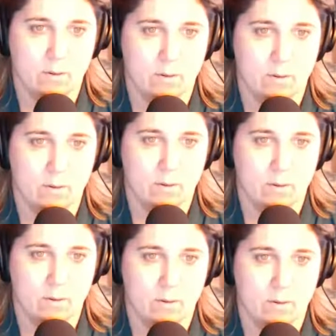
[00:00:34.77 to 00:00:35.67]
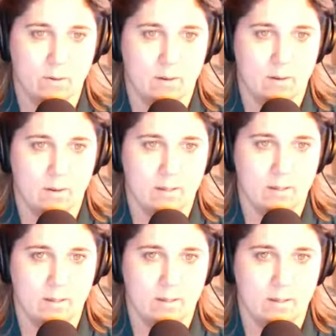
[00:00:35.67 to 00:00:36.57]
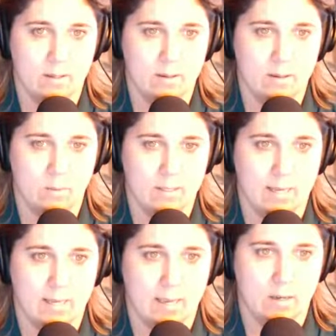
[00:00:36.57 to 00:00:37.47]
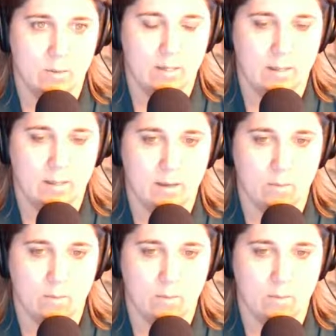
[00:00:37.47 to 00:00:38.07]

And then we will, what the hey, tweet it live.